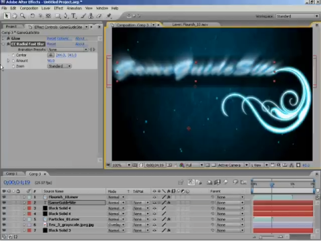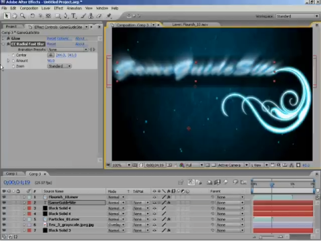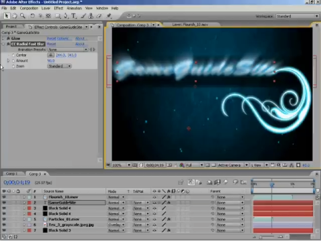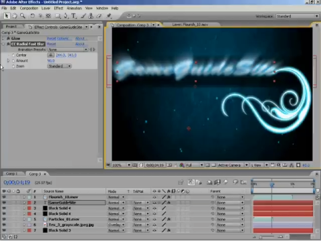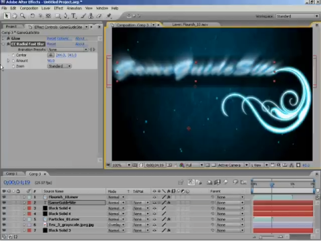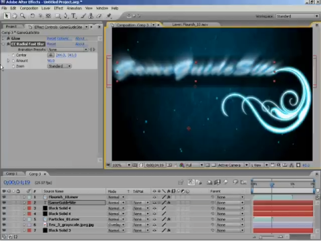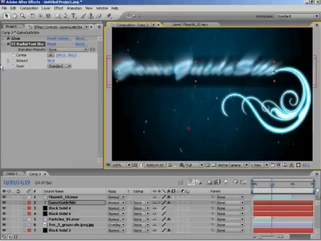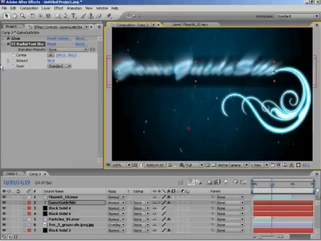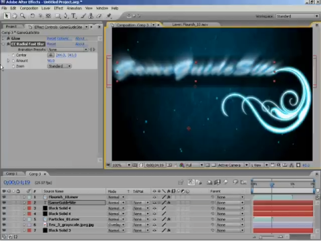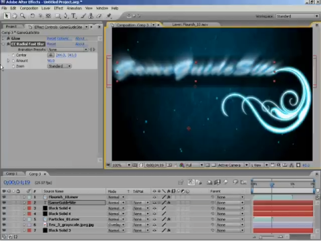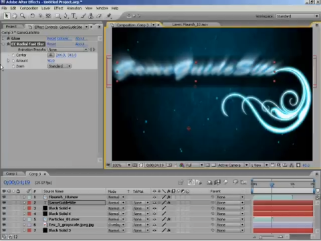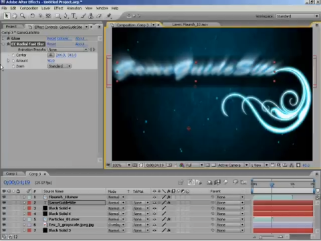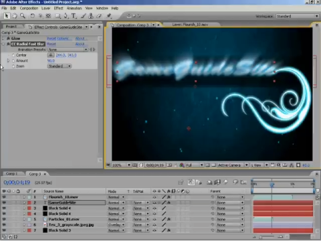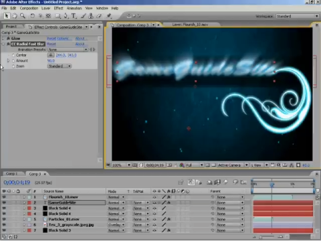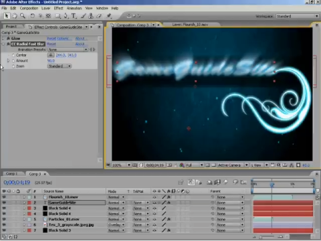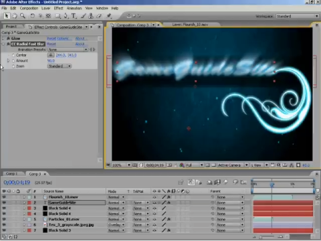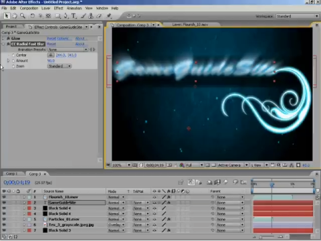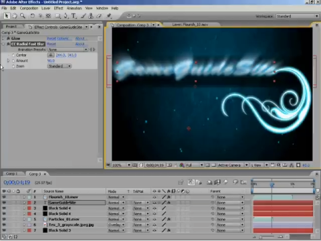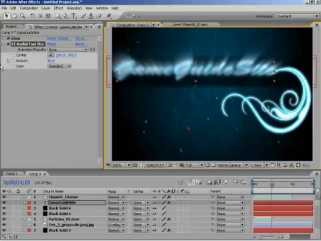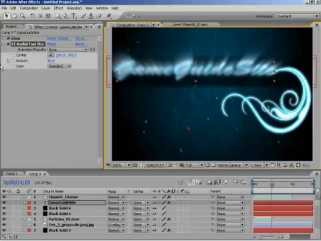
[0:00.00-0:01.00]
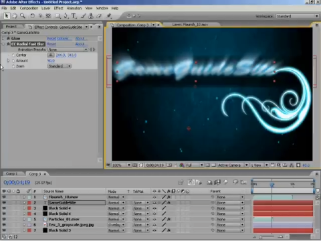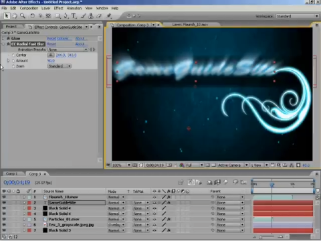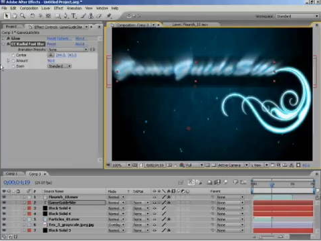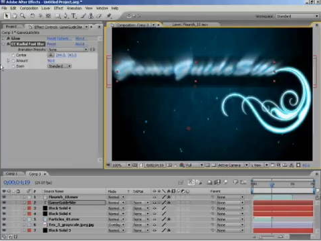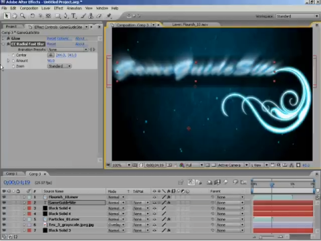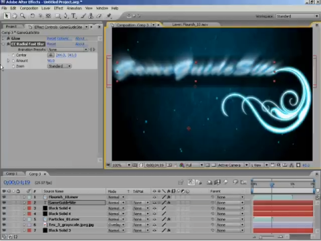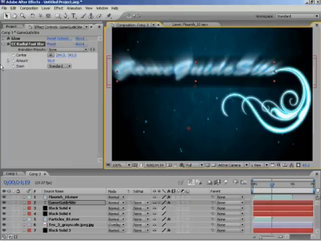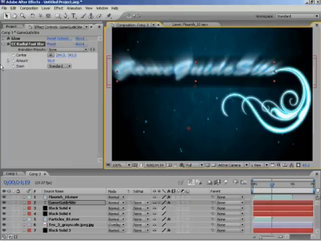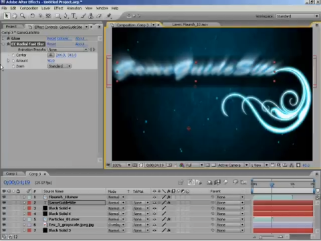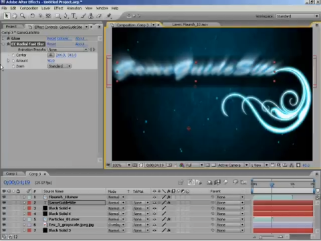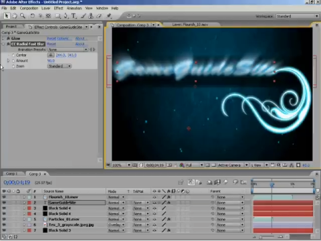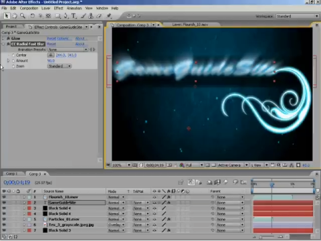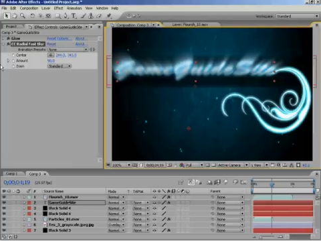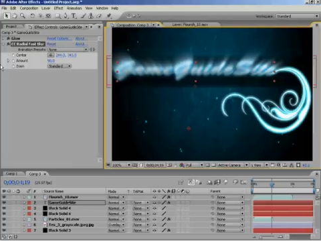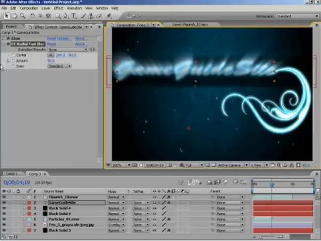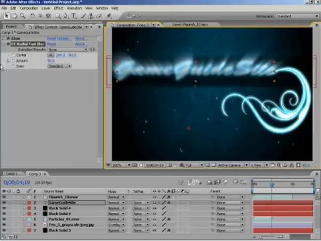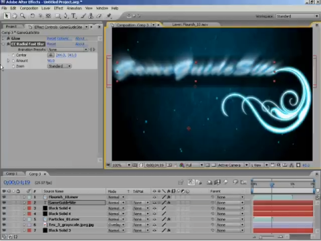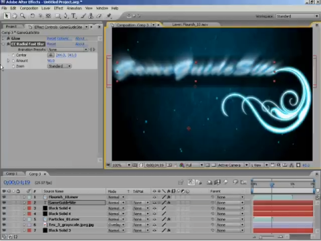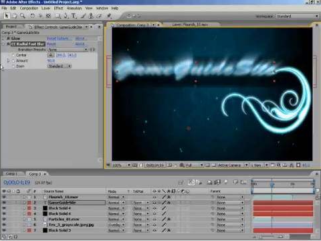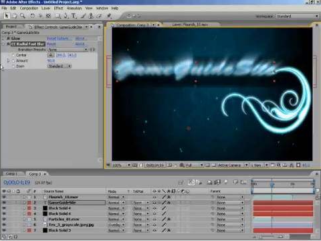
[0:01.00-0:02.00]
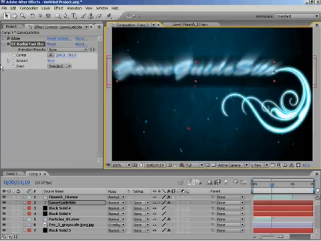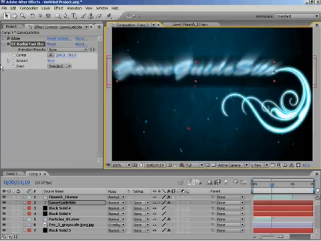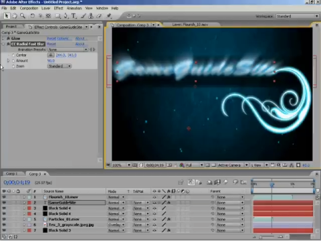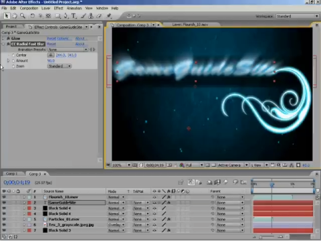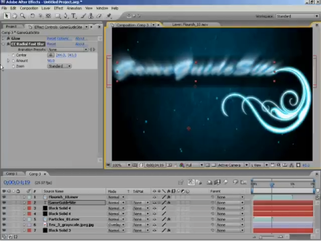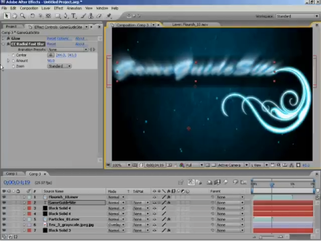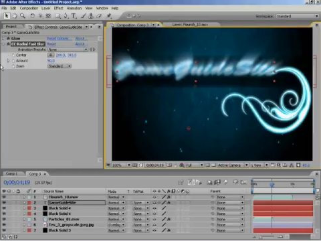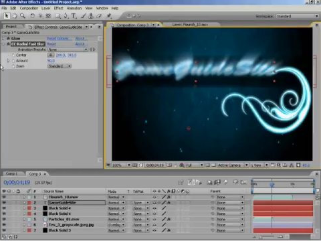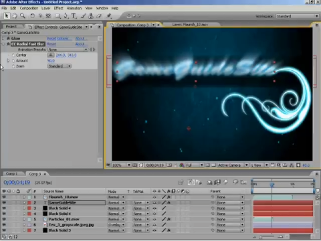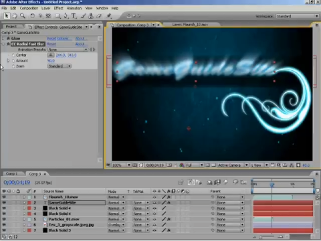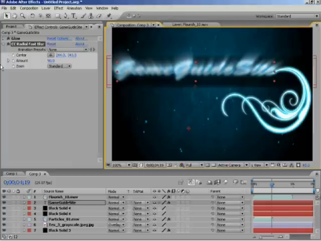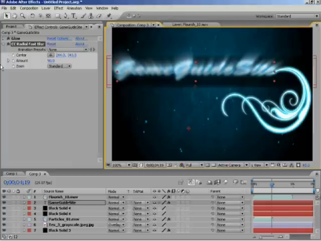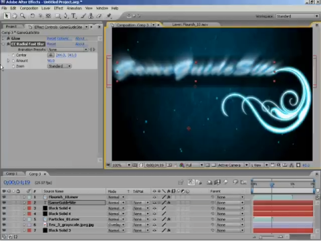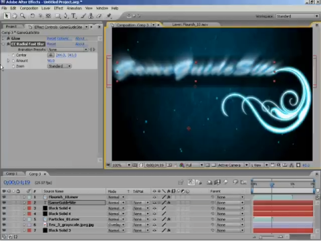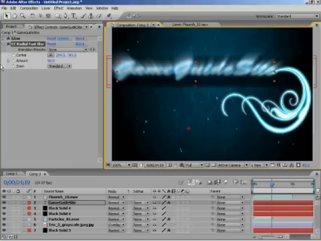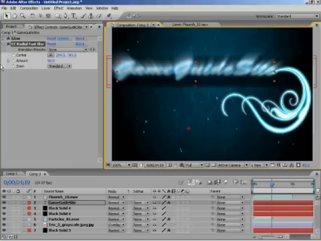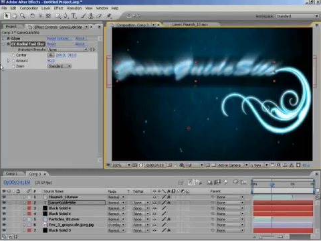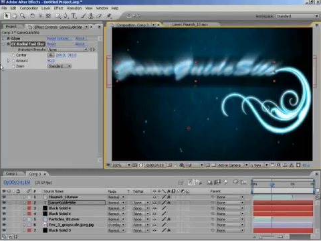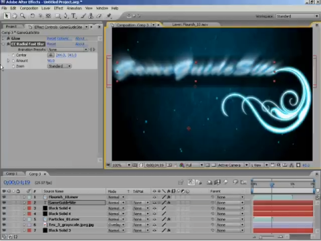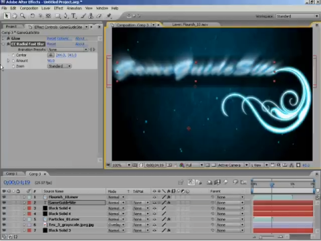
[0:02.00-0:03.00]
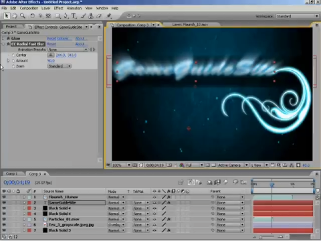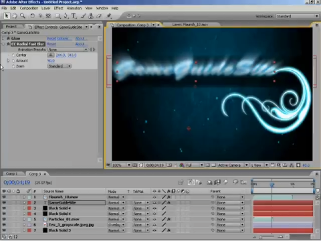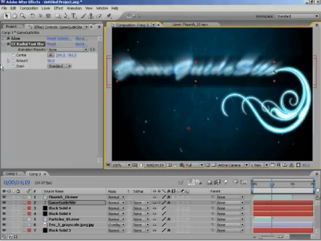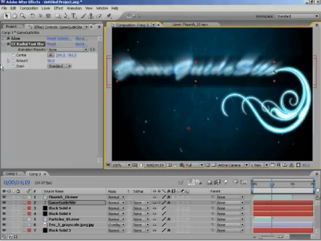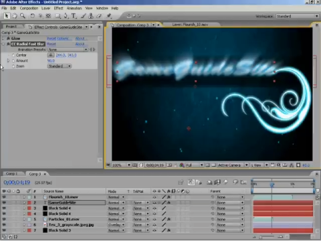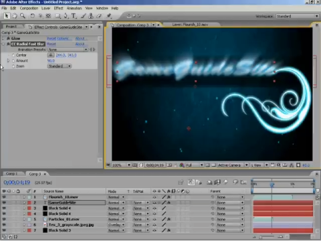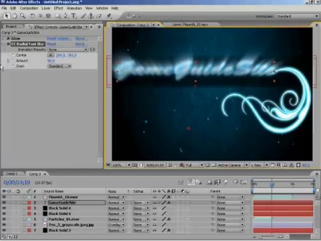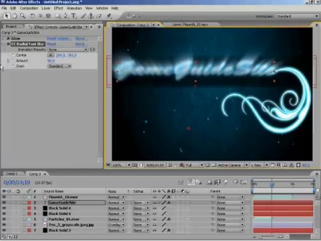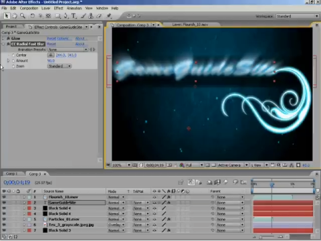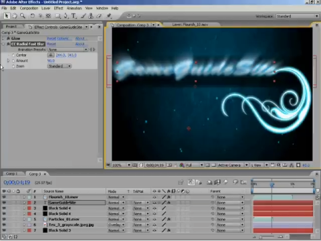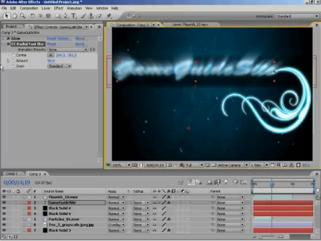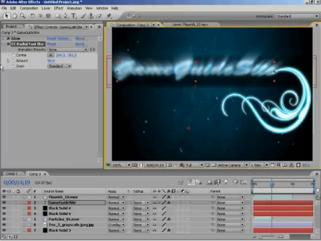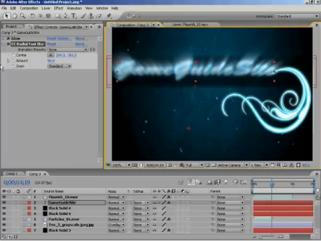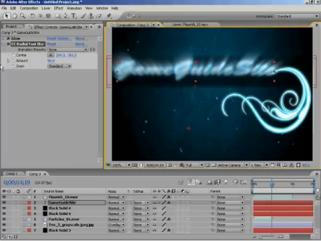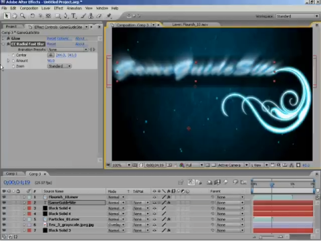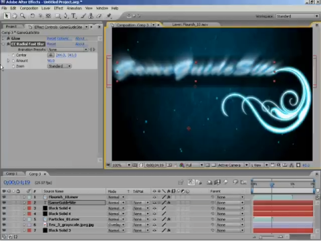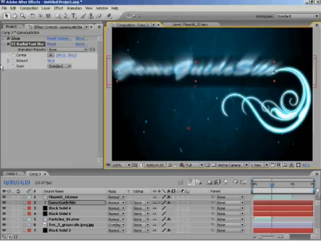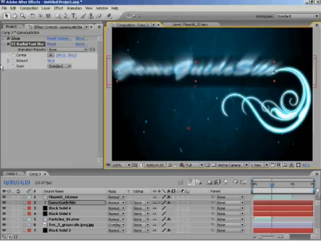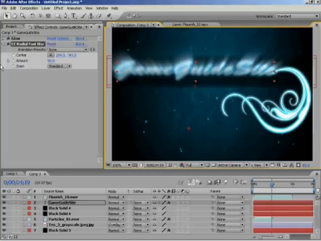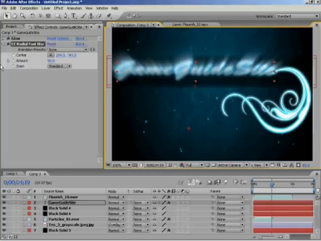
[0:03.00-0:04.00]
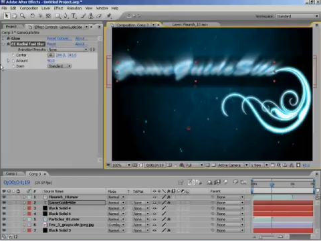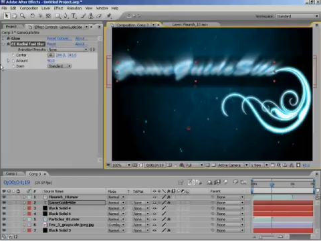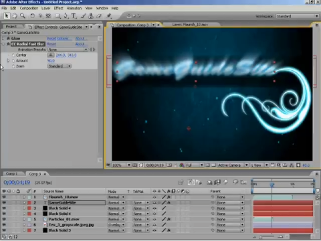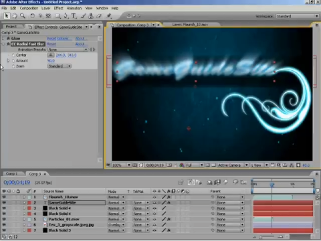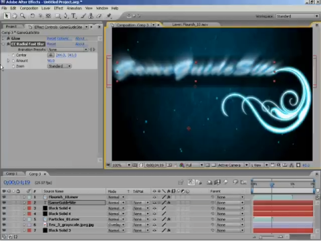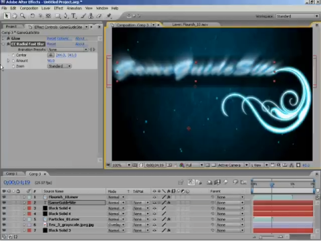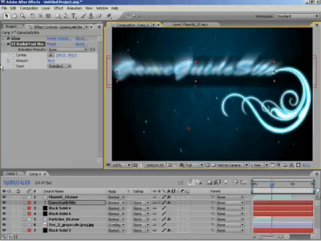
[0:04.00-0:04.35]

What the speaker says: Nobody's mouth can be seen.